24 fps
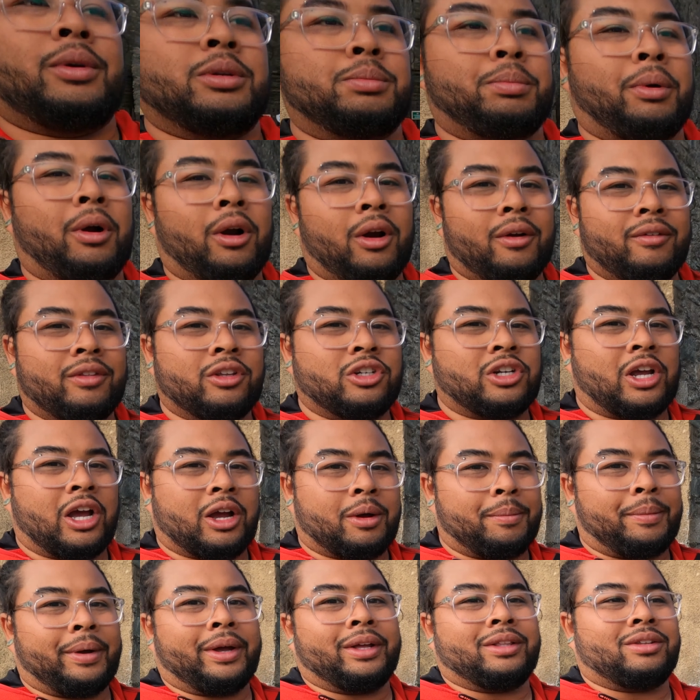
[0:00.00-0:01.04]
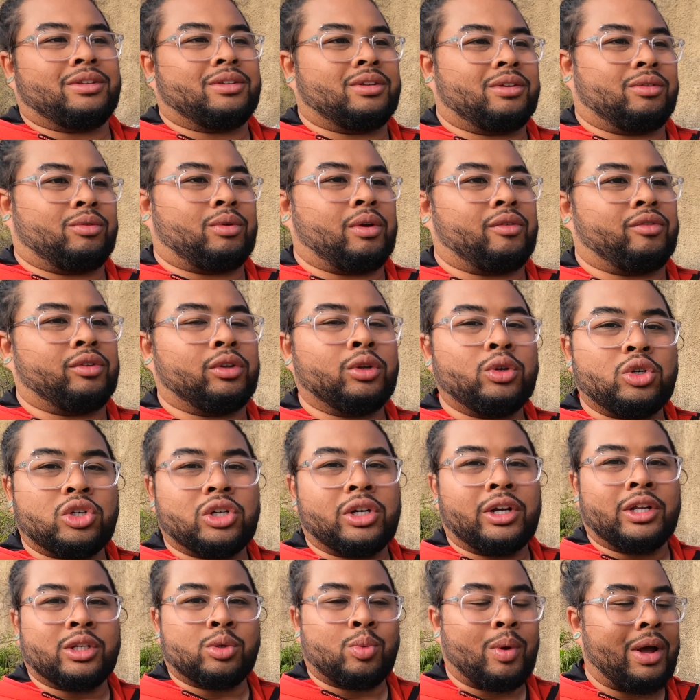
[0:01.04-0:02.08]
part of the Jacobites
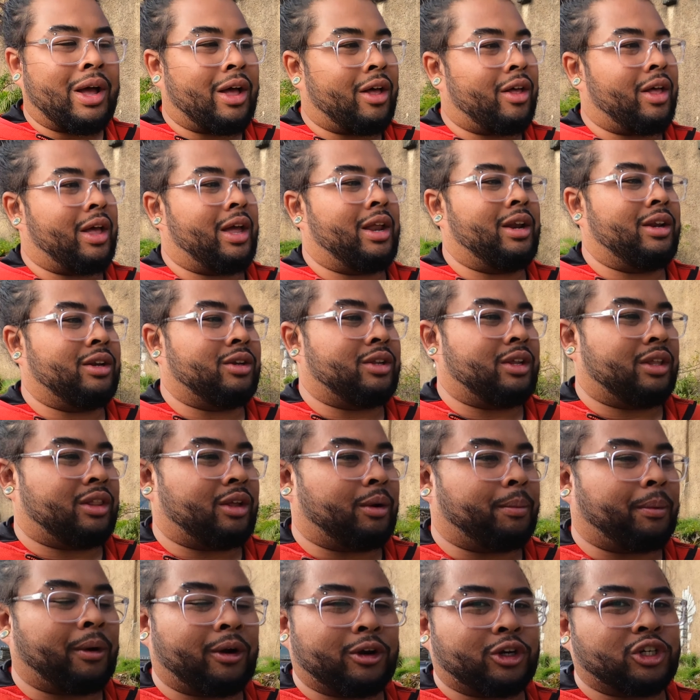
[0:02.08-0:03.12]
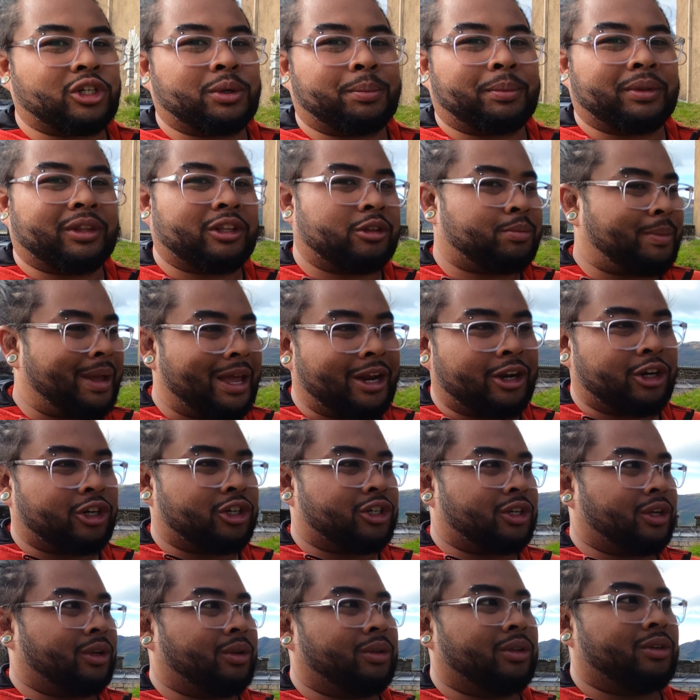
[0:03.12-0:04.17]
revolution as well, and their partnership with the
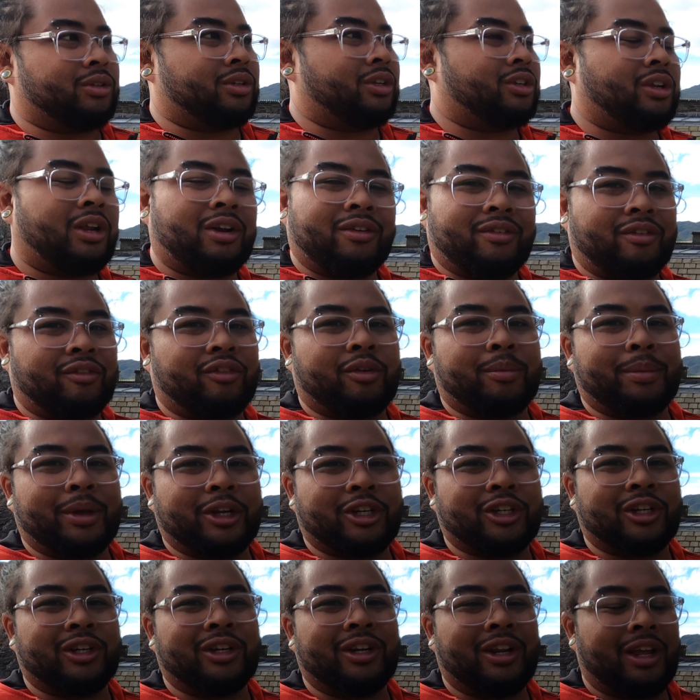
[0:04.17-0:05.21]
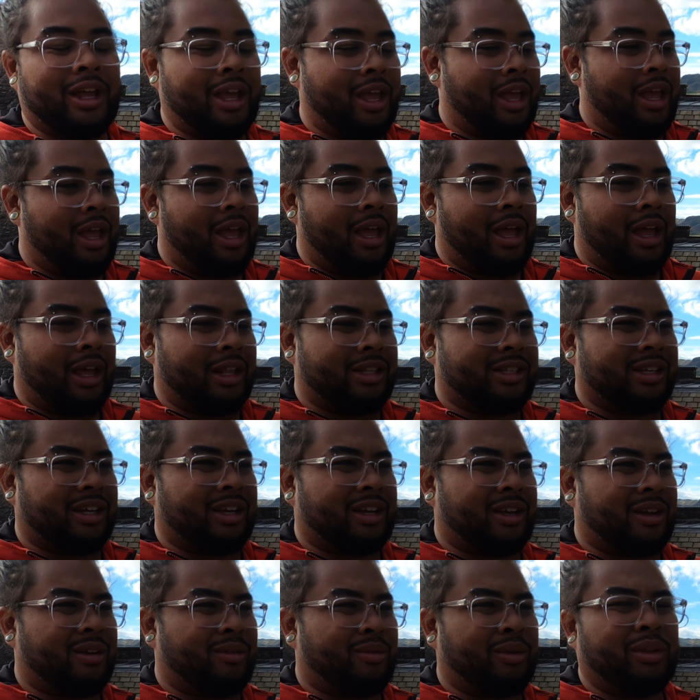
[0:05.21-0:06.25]
Spanish, so there's a ton of information. It's
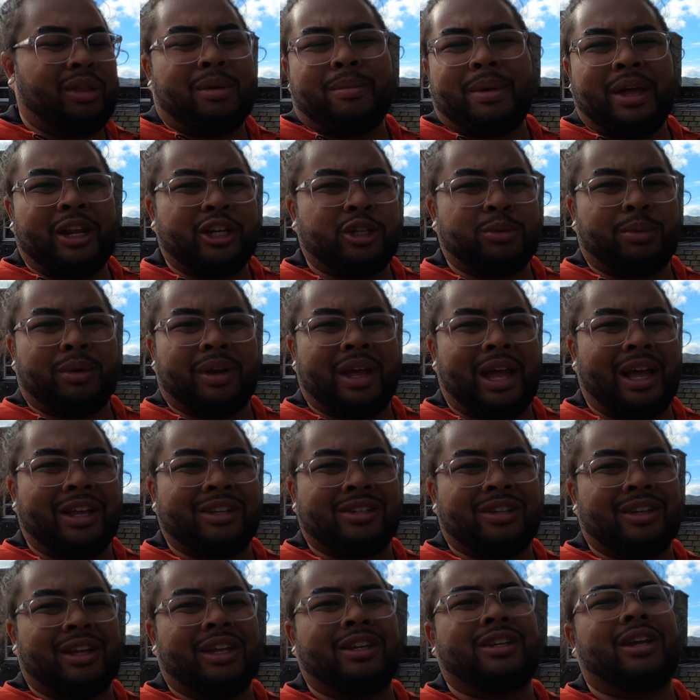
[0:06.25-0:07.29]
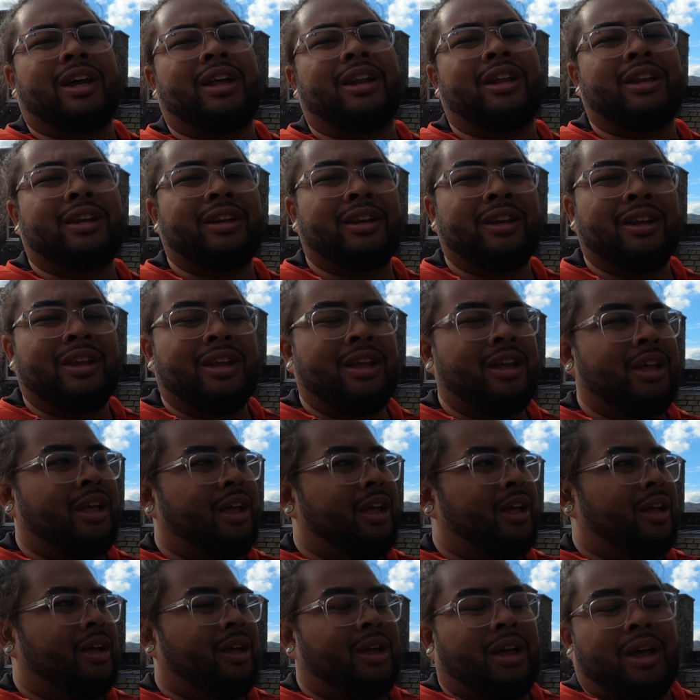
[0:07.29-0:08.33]
a really manageable castle to get done in
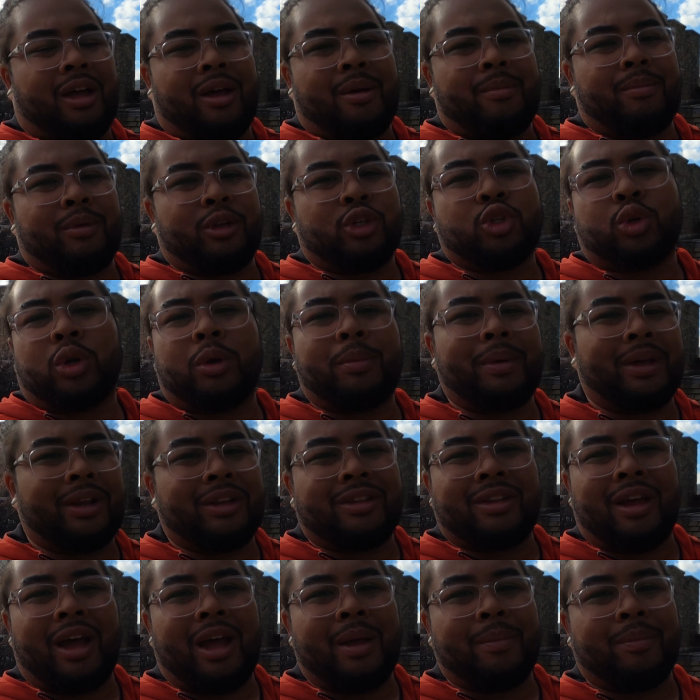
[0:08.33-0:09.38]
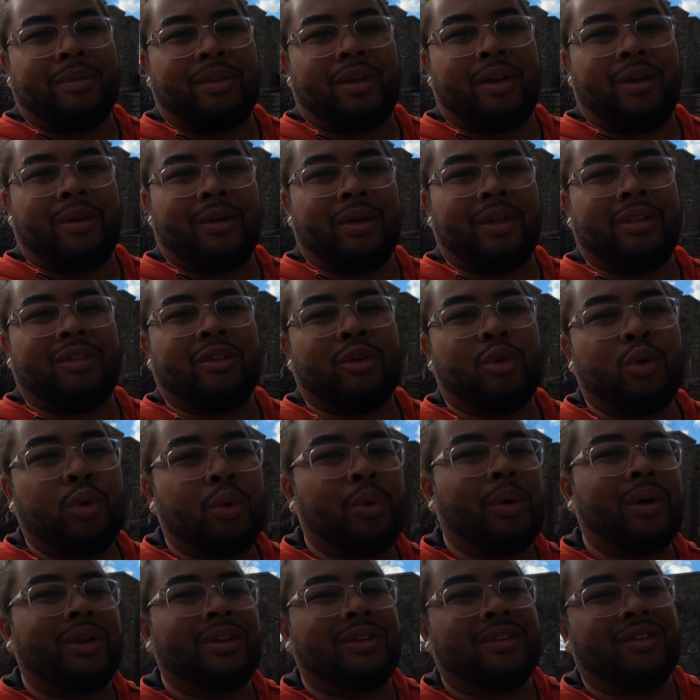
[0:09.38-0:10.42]
a short amount of time, so it's a cool
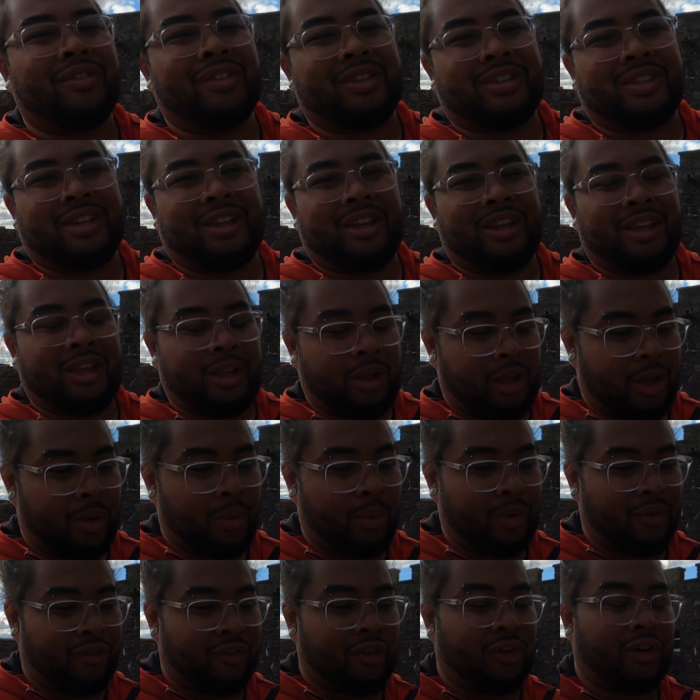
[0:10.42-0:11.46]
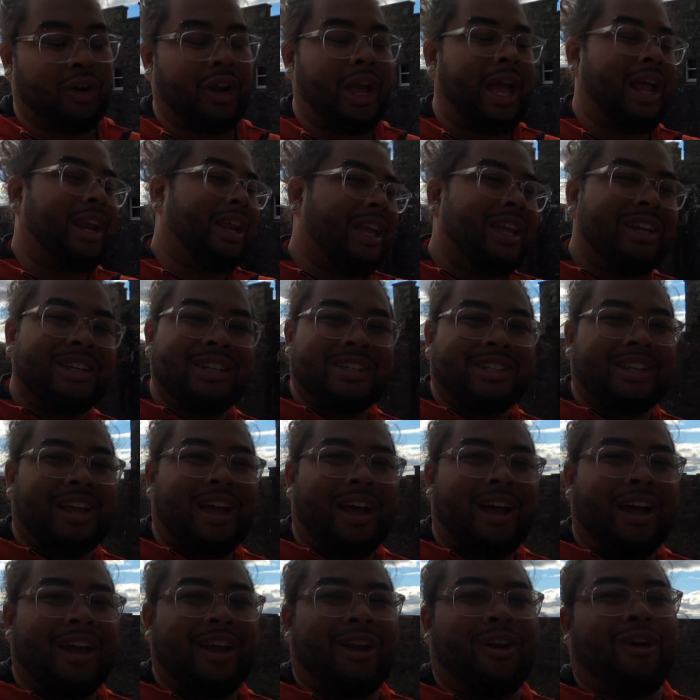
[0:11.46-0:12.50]
one to visit if you're heading into
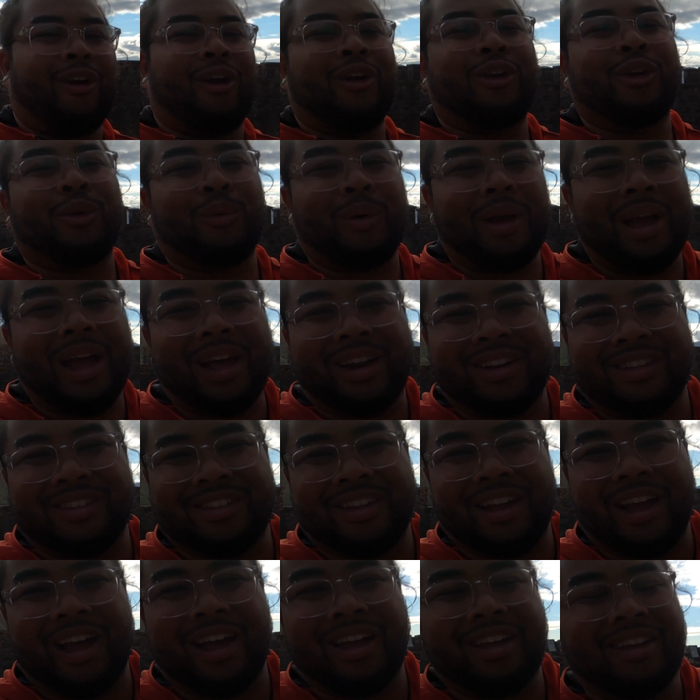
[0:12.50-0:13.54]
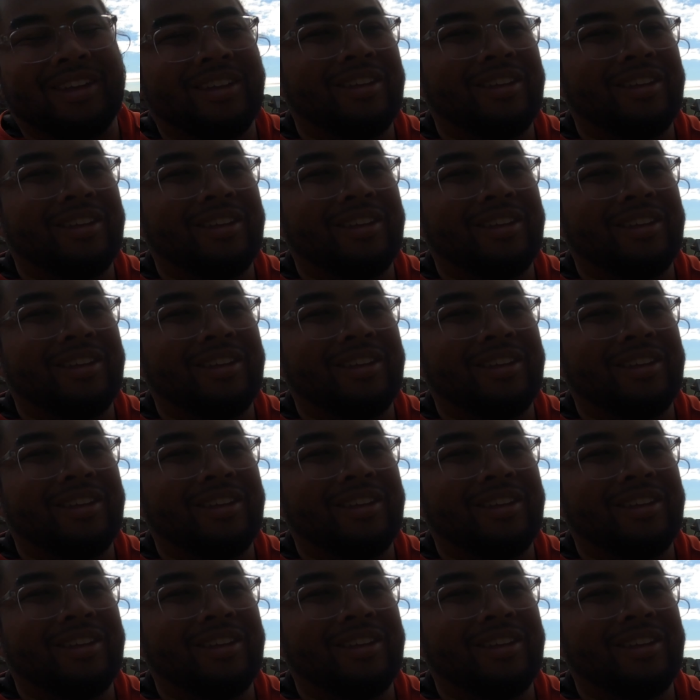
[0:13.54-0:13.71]
Skye or on your way out of Skye.